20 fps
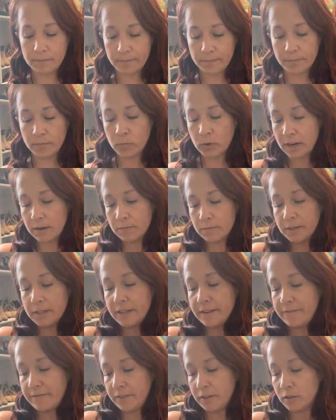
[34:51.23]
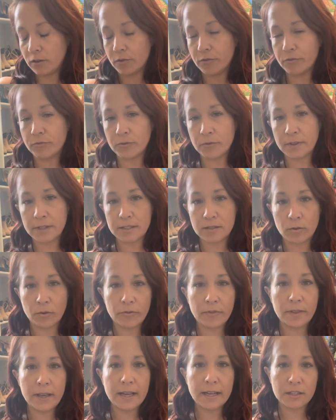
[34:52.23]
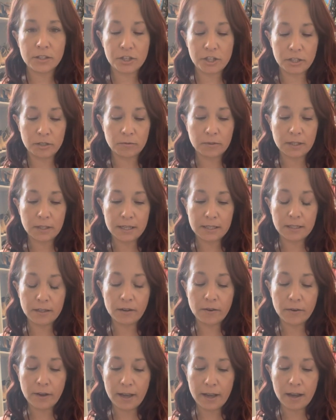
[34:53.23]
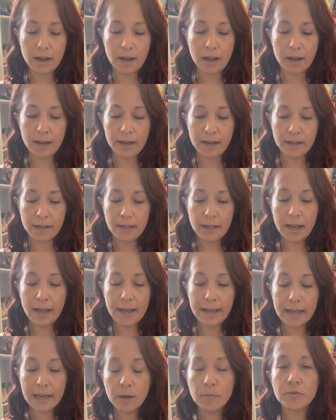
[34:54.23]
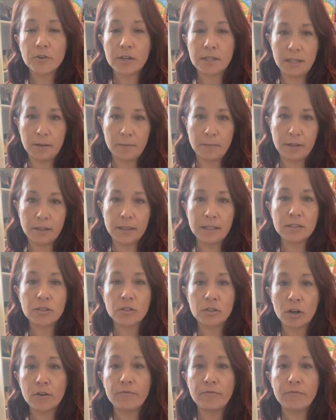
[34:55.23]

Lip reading: what I really feel through this whole thing is she's realizing, okay, I am trusting. This is her